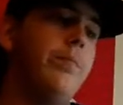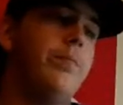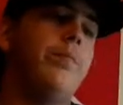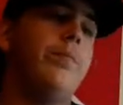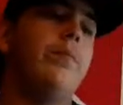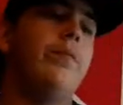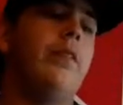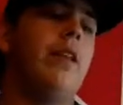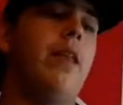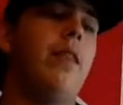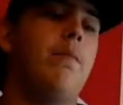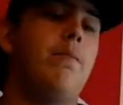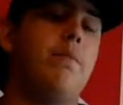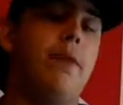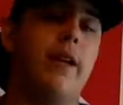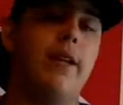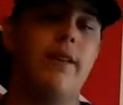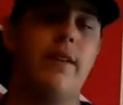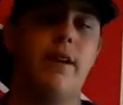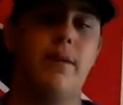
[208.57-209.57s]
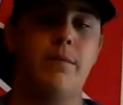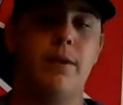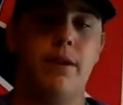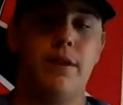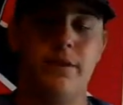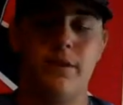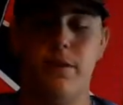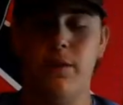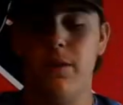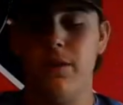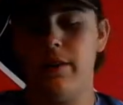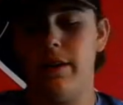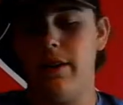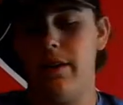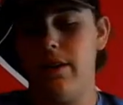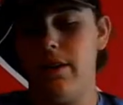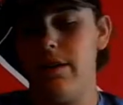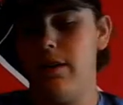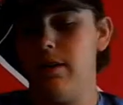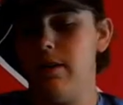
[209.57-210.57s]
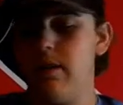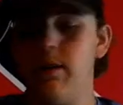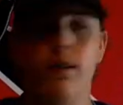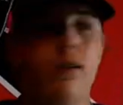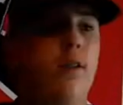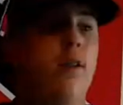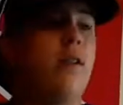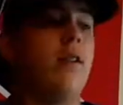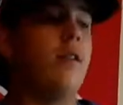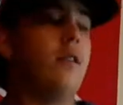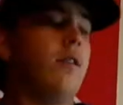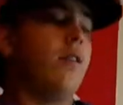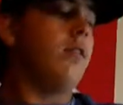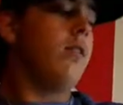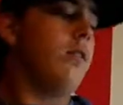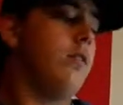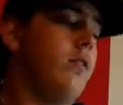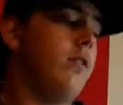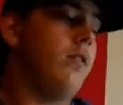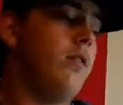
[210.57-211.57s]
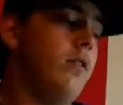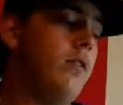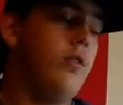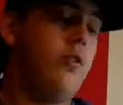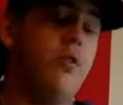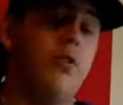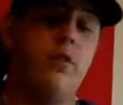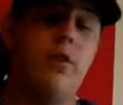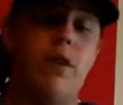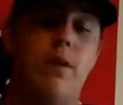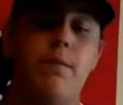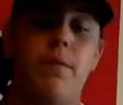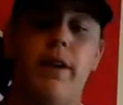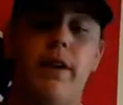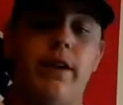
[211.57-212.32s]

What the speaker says: Now the bait that I'm going to throw on here, usually I'm not